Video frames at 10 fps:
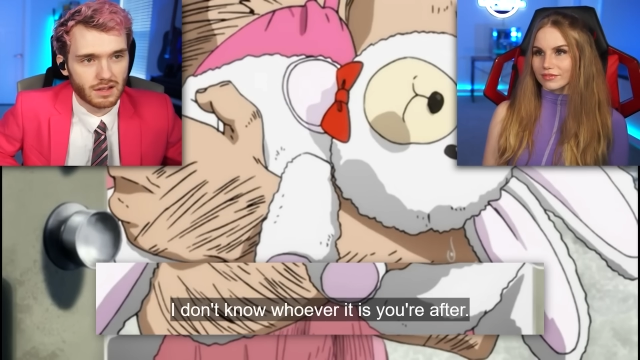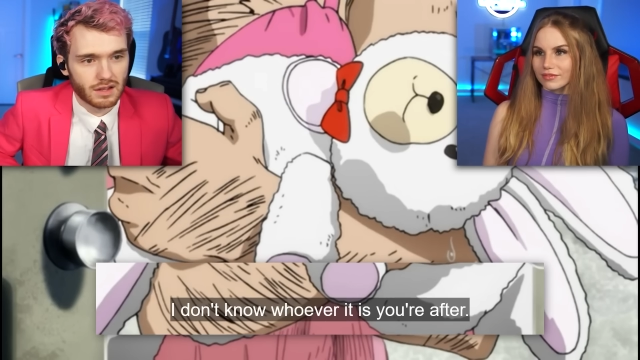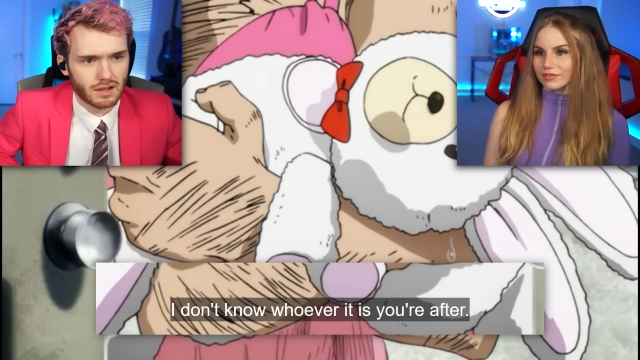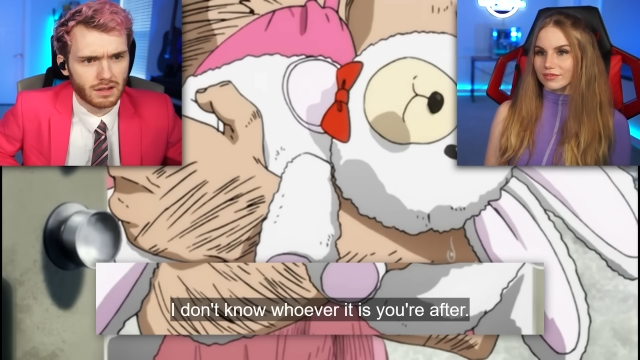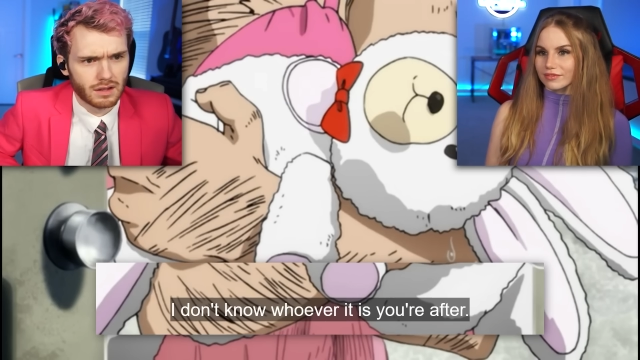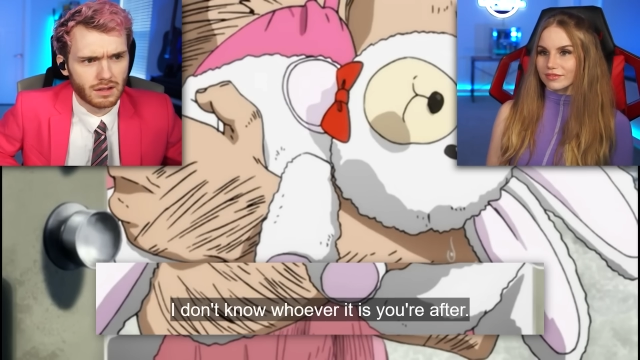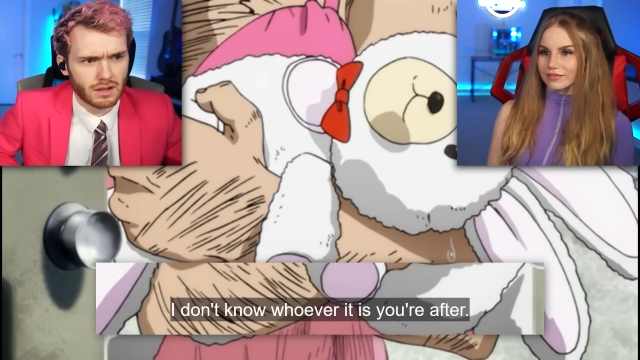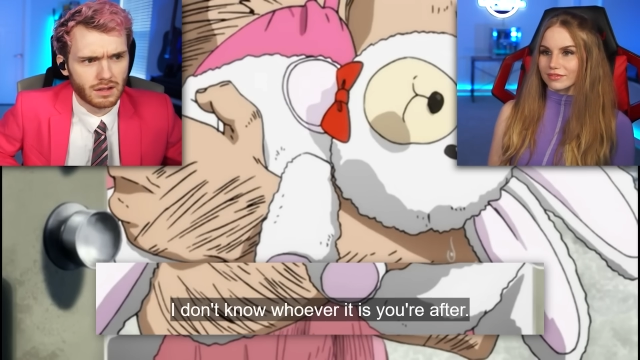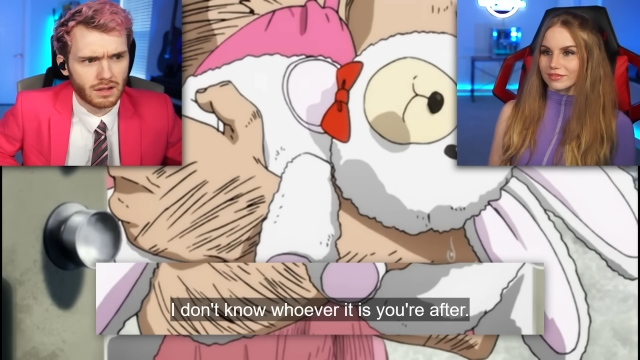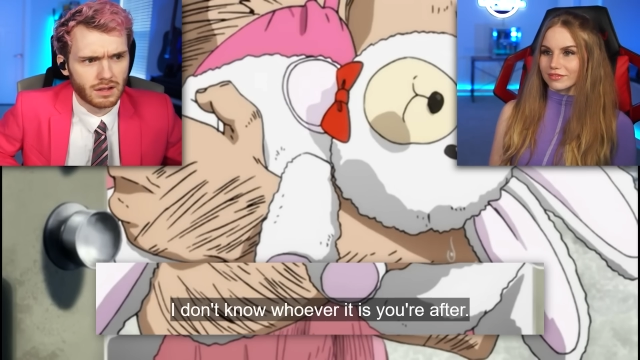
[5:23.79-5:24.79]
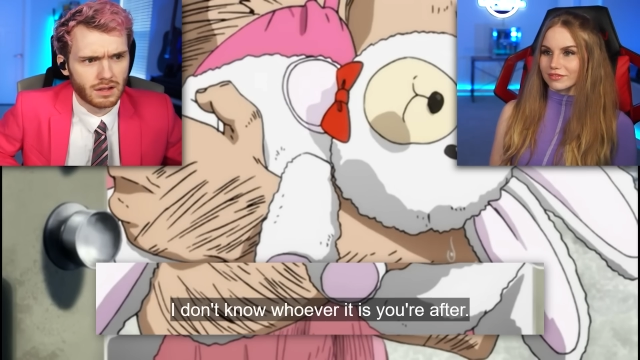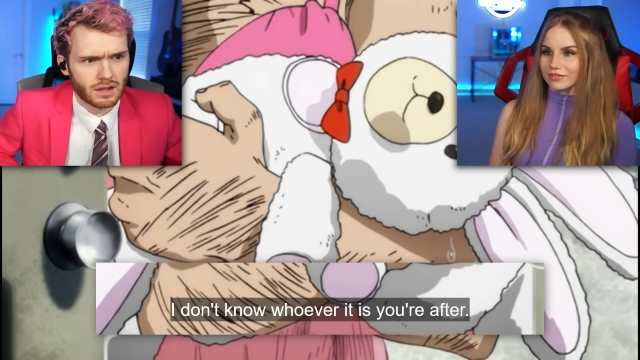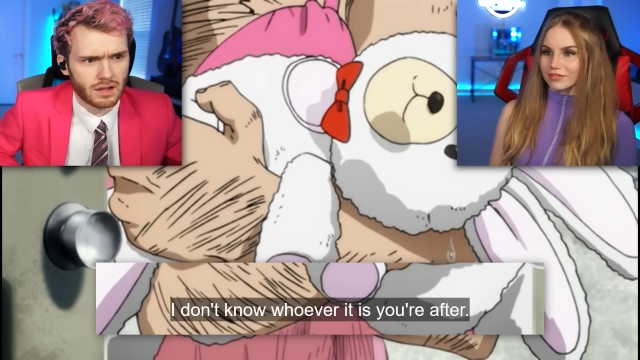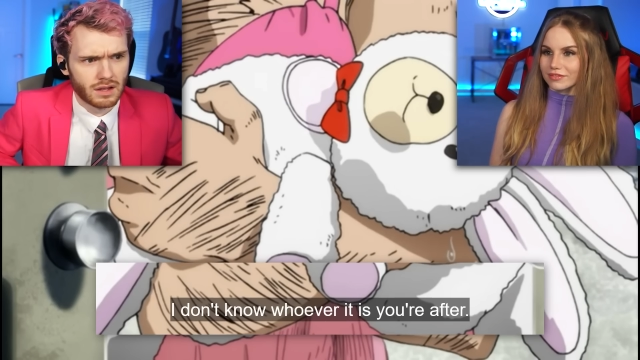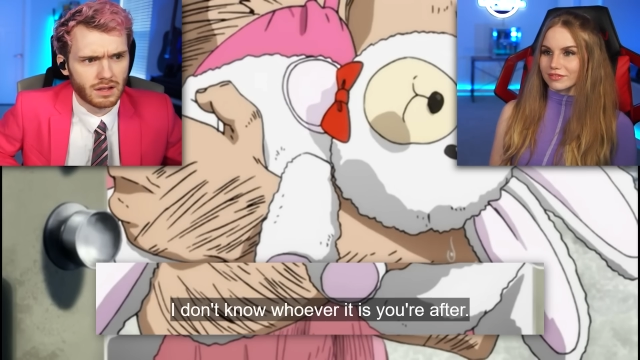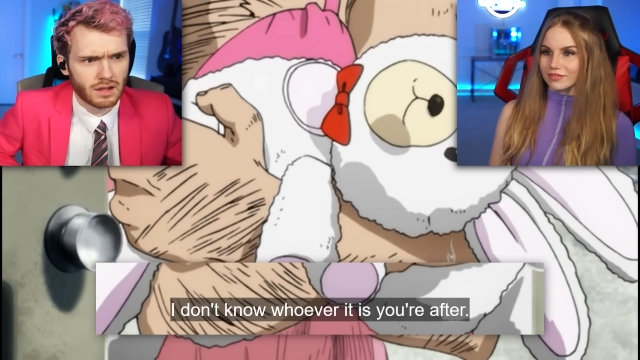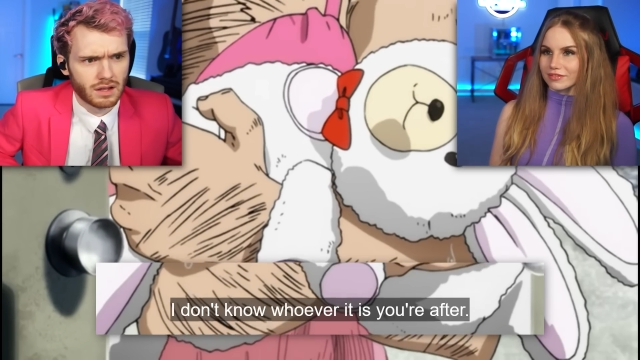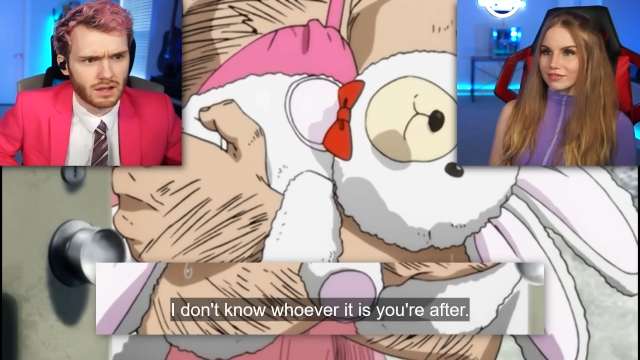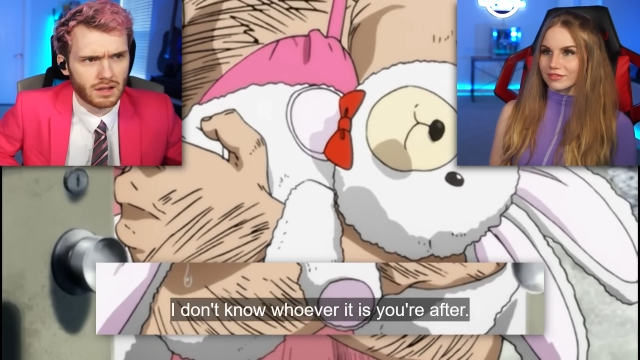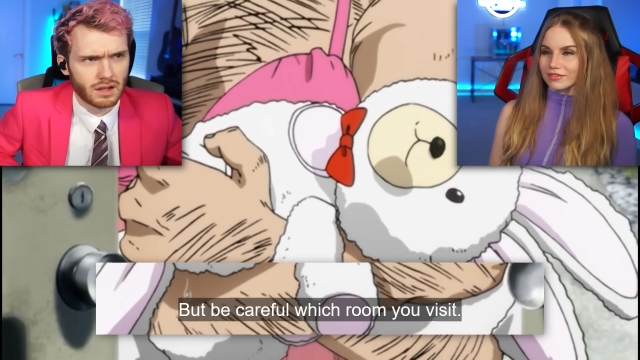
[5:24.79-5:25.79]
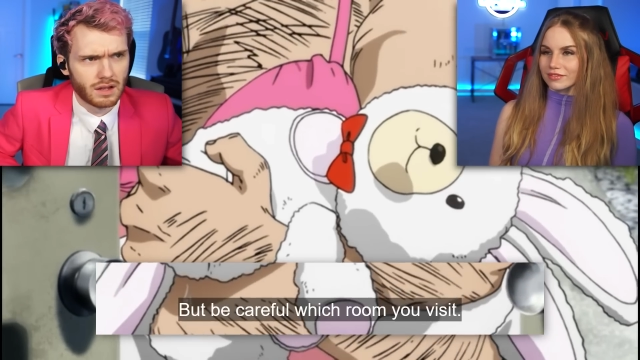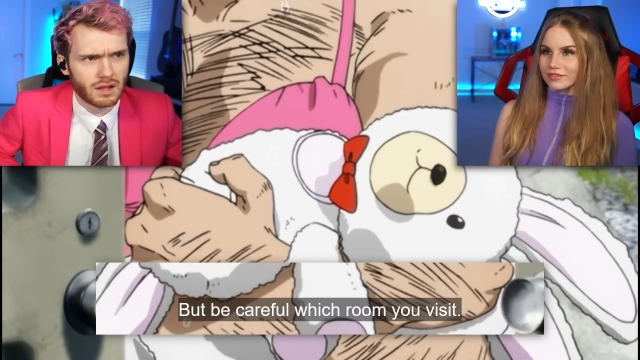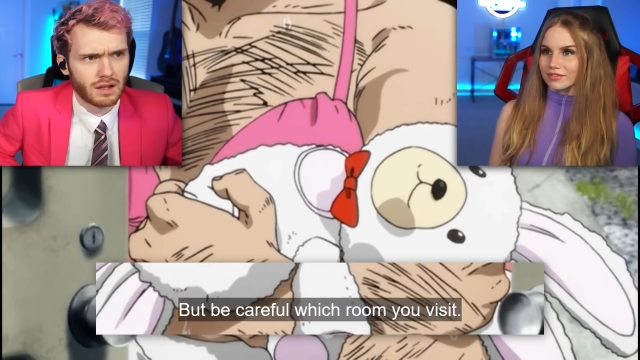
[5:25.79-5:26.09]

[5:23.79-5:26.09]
Nothing is said.